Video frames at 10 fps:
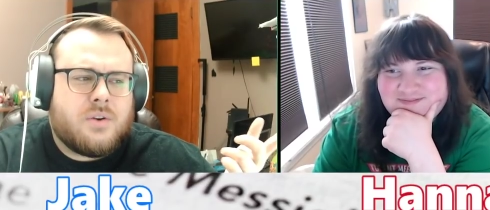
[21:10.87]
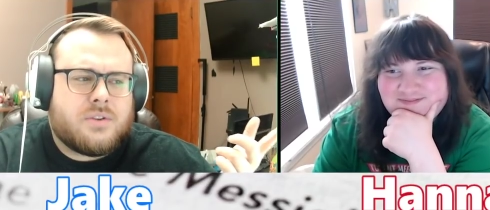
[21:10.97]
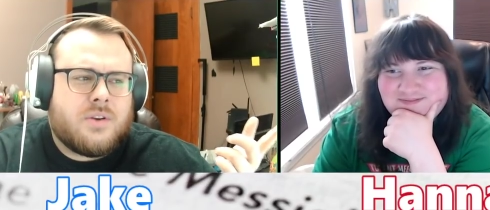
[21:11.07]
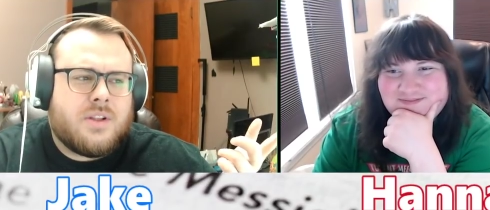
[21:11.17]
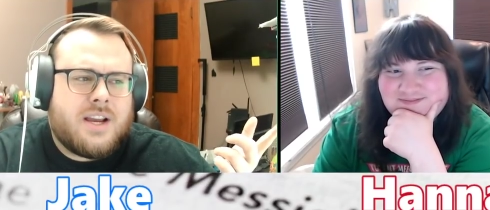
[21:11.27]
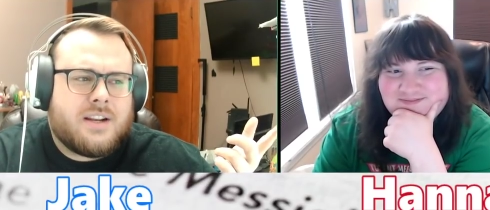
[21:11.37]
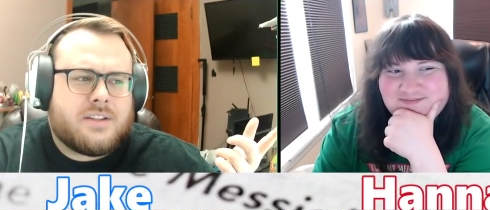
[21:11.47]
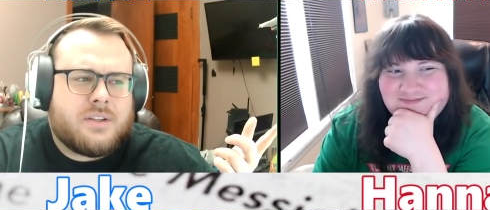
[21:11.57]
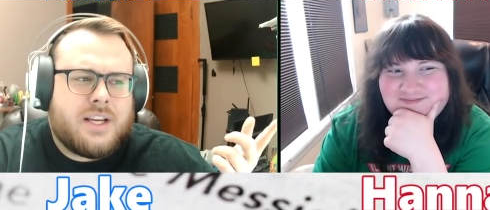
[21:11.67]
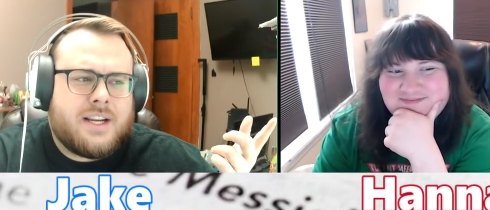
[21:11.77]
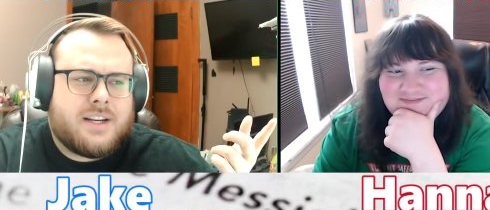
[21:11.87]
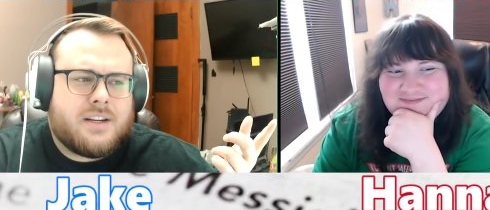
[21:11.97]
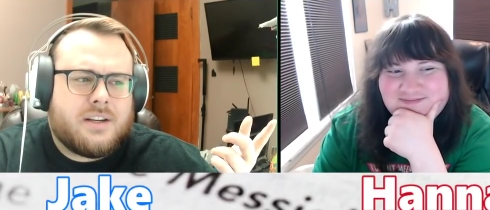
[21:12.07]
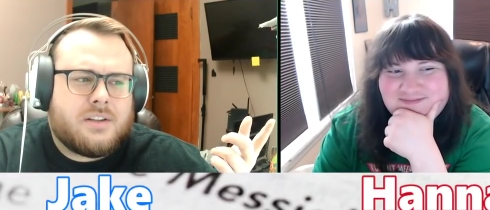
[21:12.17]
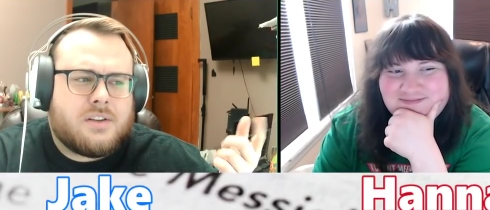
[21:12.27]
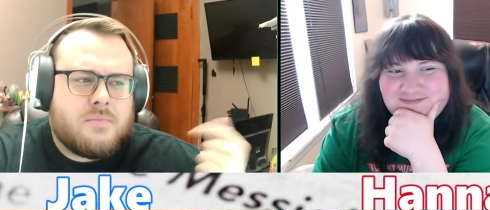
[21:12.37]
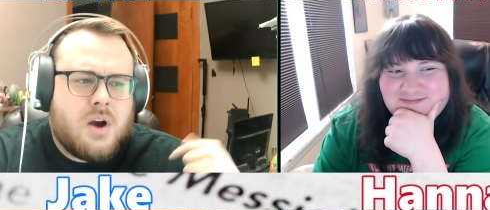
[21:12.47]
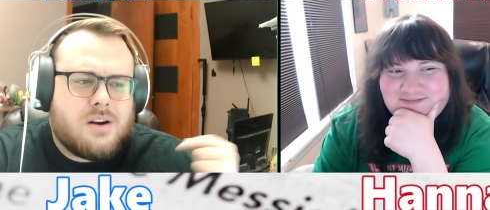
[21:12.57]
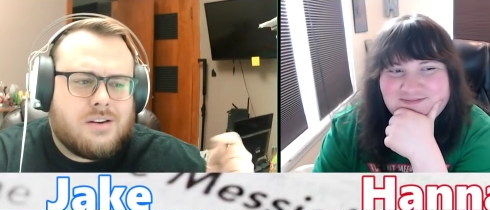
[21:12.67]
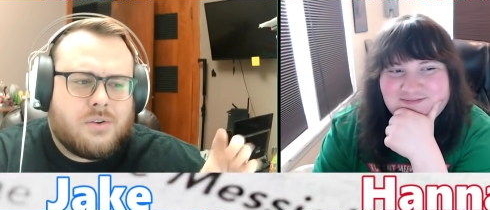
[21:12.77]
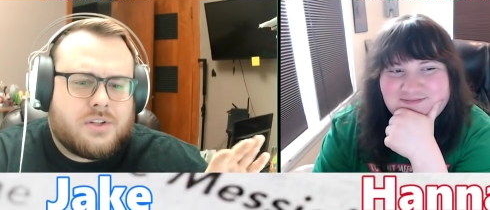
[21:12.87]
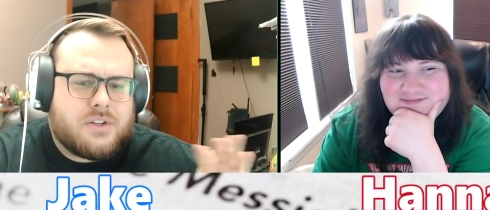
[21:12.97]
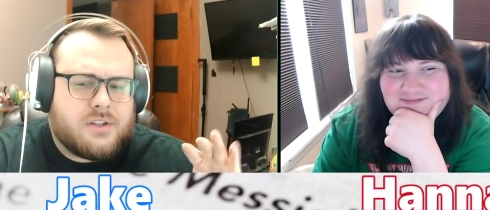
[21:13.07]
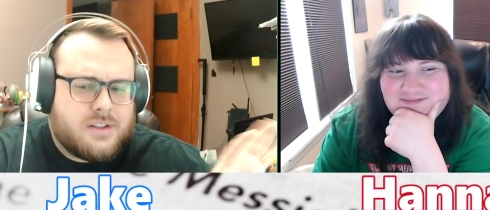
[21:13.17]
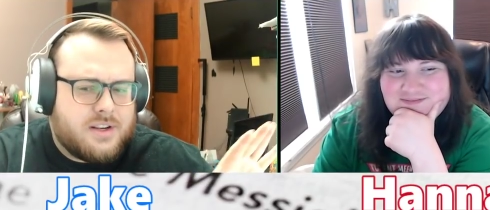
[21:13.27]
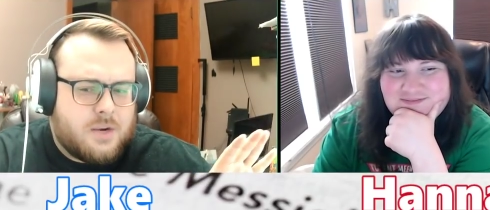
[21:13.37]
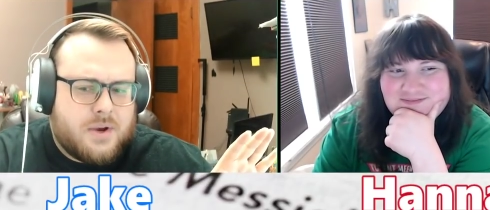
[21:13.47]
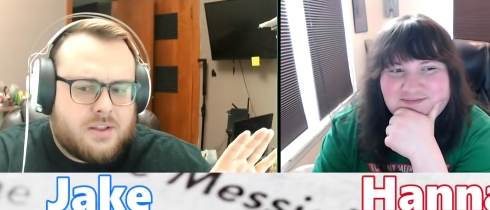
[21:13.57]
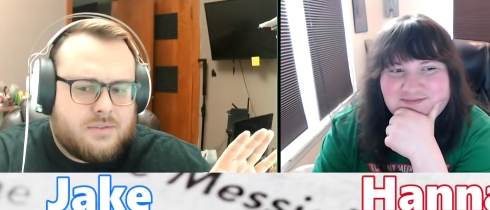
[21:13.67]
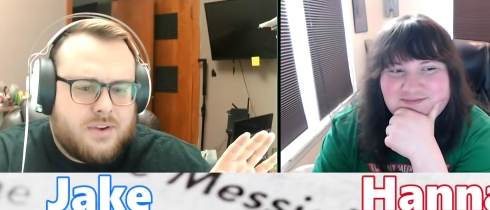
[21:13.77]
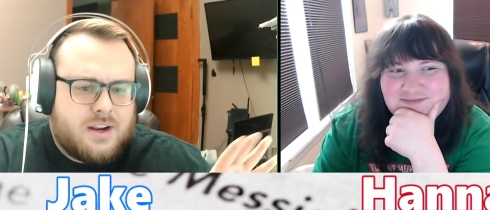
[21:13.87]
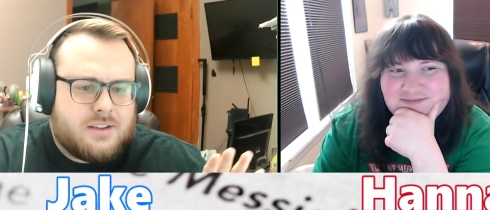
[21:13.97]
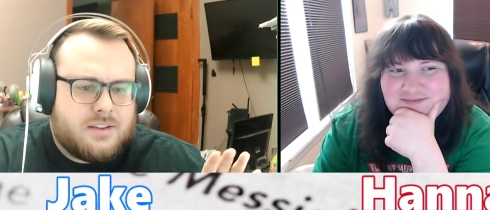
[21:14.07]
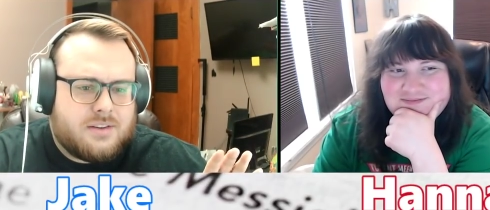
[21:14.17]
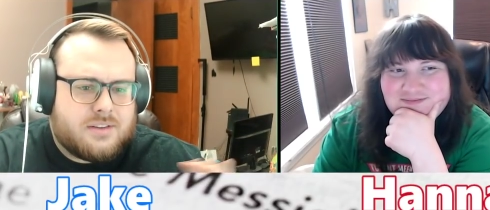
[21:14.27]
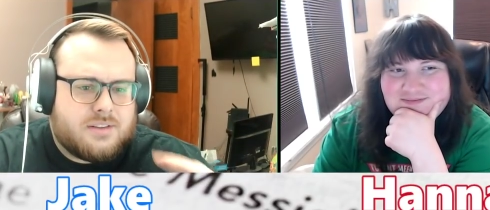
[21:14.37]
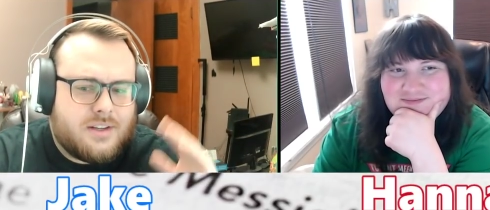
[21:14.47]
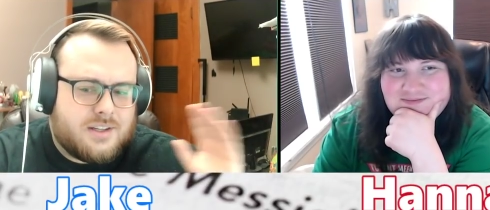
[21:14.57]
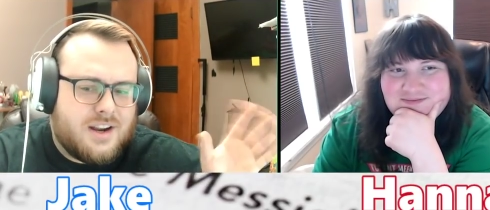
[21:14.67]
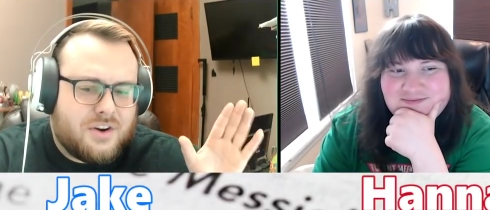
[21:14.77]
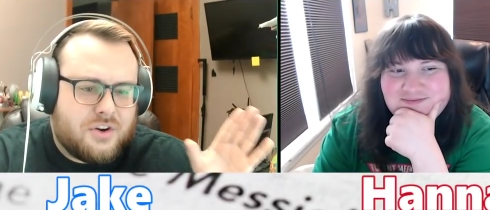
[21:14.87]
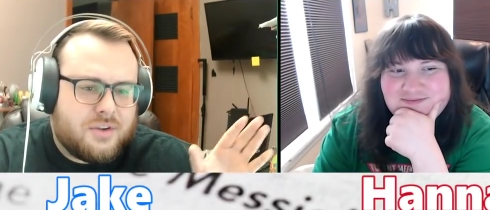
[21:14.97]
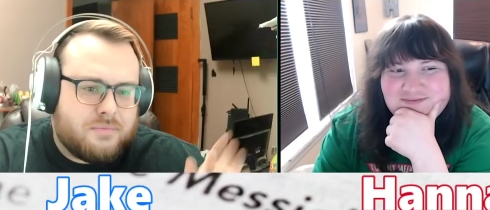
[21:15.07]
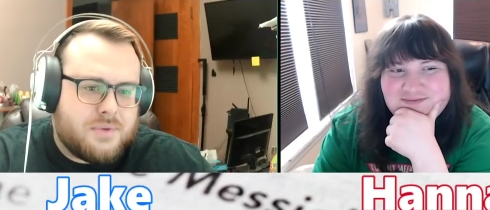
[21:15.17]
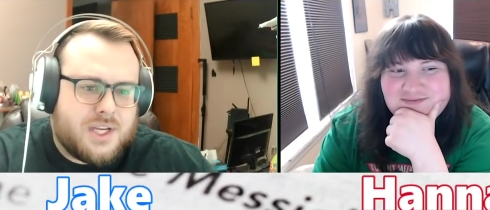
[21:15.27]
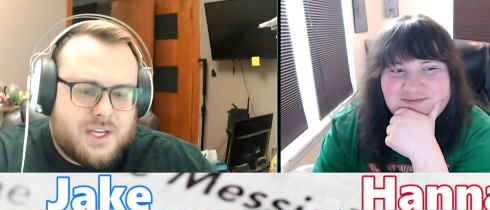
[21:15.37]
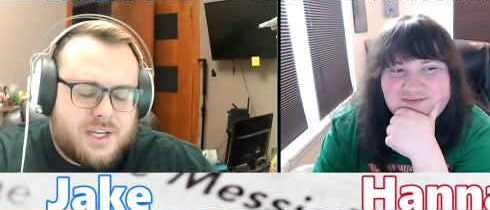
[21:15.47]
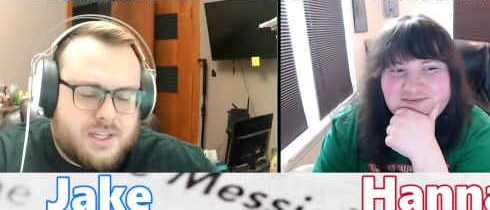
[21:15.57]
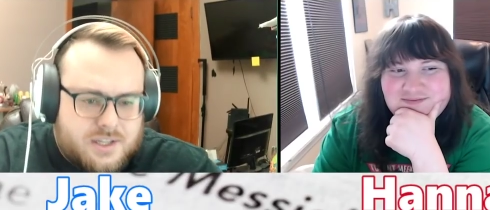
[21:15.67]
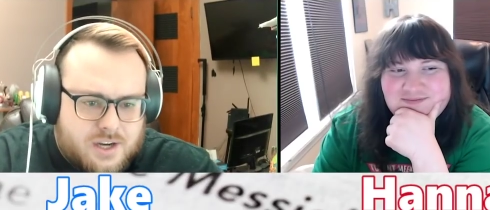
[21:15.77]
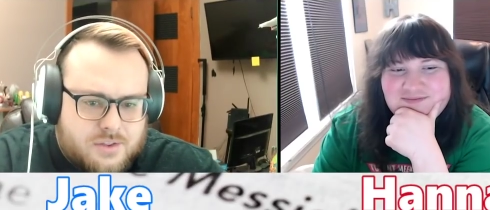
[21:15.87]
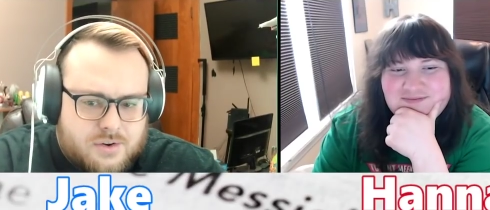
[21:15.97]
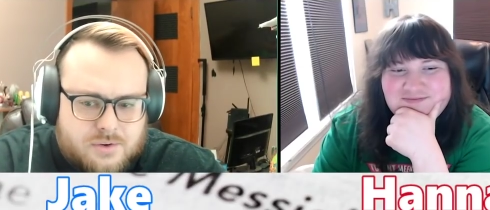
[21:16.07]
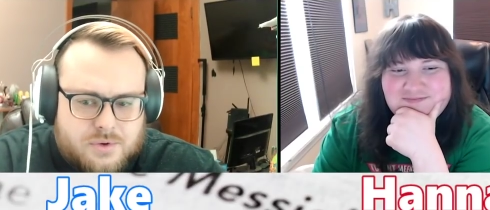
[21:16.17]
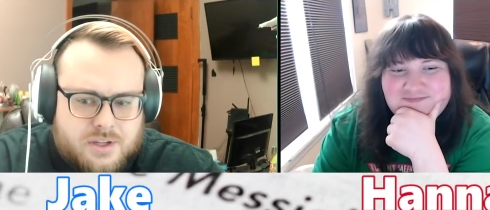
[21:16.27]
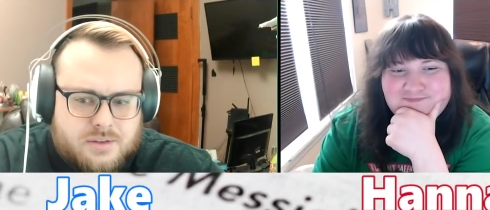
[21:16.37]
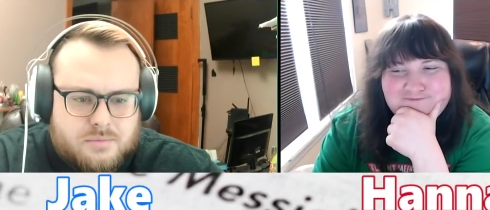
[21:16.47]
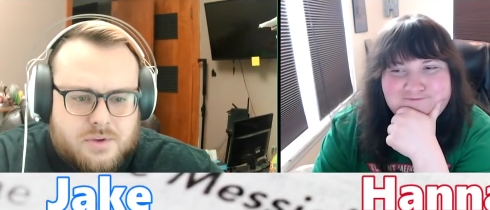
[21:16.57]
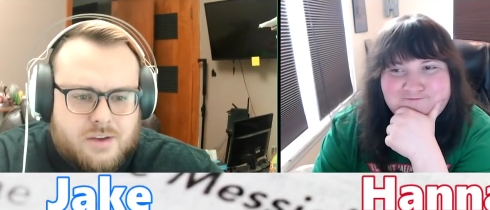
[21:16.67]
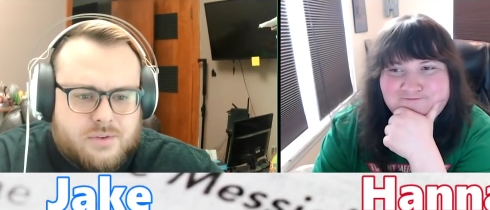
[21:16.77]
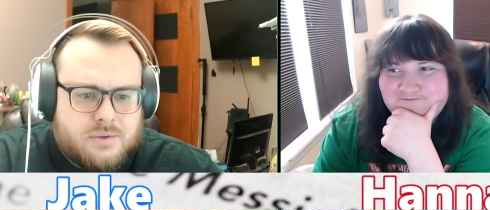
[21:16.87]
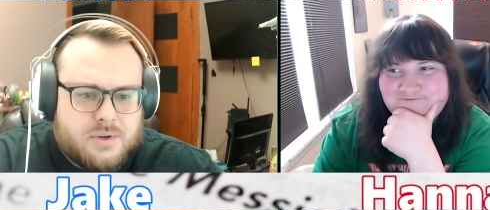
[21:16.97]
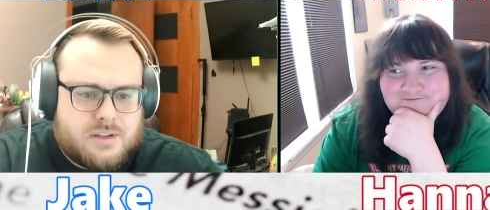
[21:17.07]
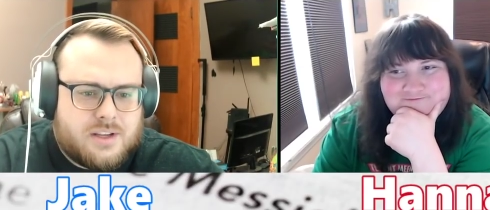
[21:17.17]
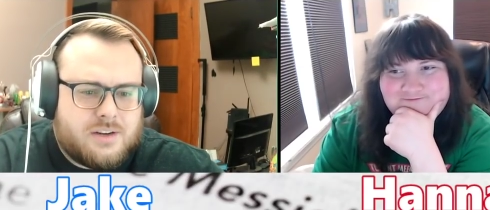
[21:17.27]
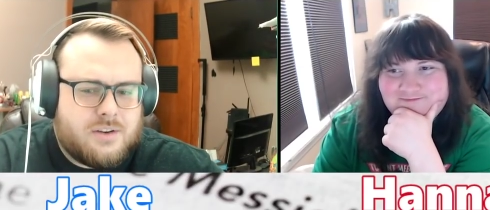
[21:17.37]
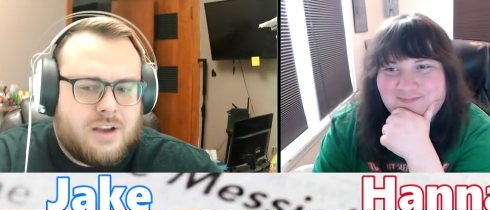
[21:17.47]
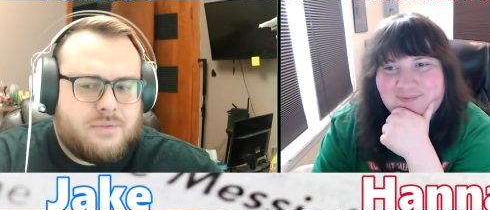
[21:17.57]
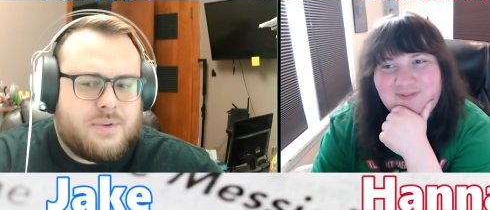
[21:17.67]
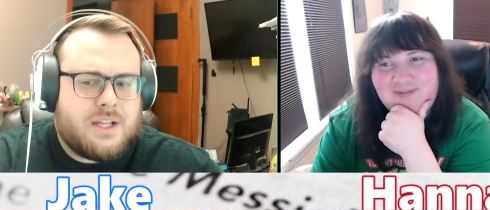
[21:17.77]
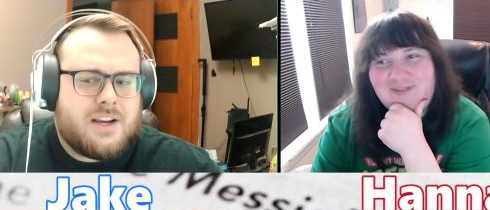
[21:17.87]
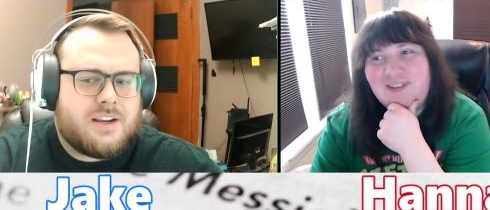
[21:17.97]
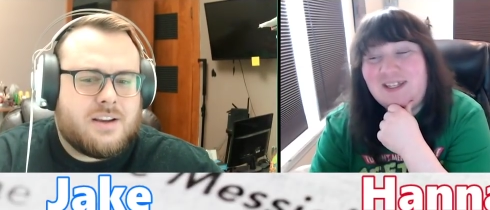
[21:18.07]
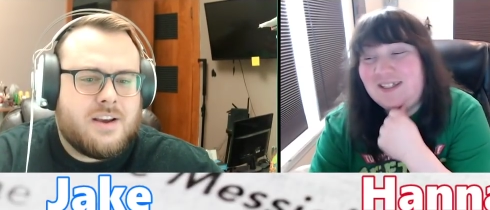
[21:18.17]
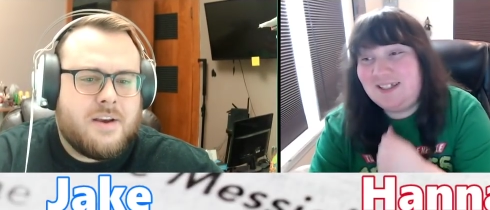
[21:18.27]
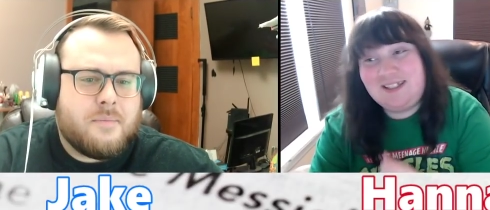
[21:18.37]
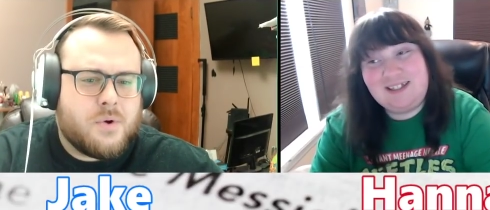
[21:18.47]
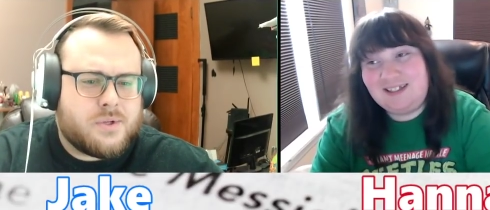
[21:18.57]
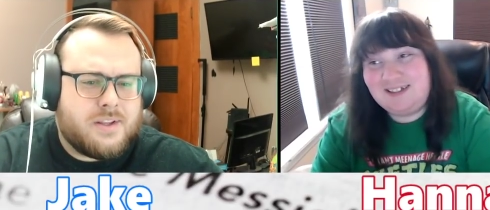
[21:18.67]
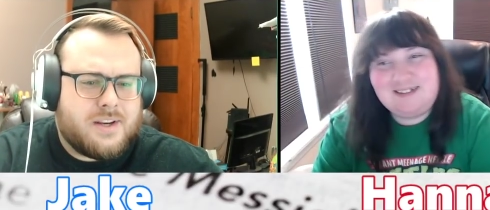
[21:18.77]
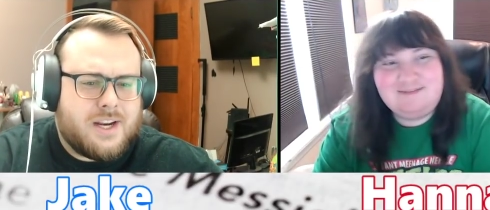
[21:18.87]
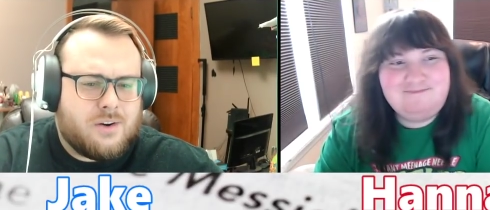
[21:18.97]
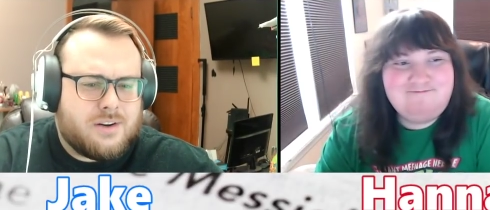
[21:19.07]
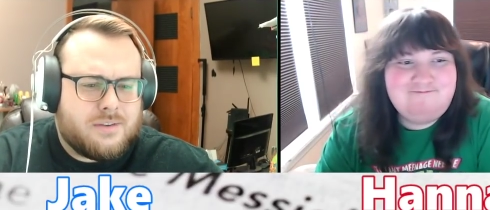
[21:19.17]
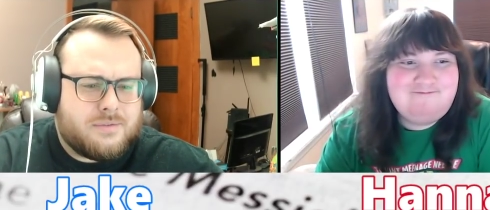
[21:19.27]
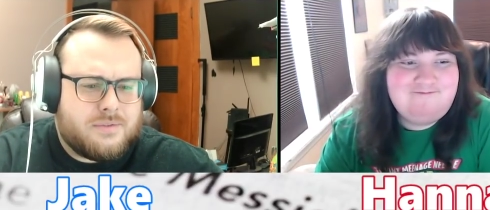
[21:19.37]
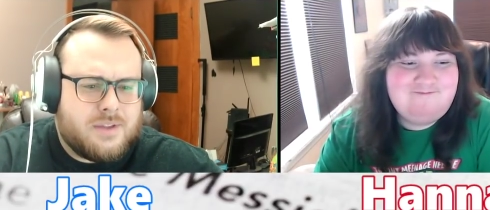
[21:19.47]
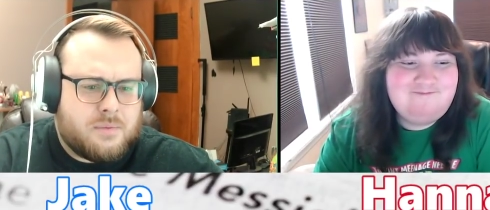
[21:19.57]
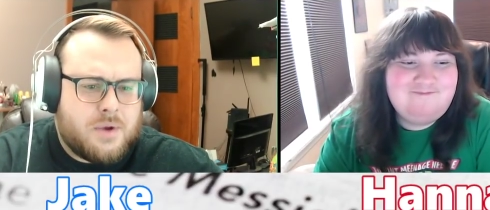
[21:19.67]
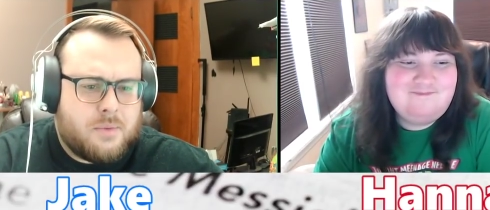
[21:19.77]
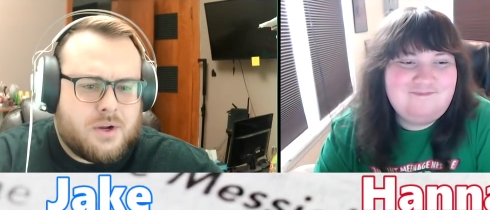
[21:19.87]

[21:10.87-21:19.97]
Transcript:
Speaker 1: so like so like do modern Christians think about the fact that they're just like not going to be together in heaven because I don't I feel like most of the narrative like pop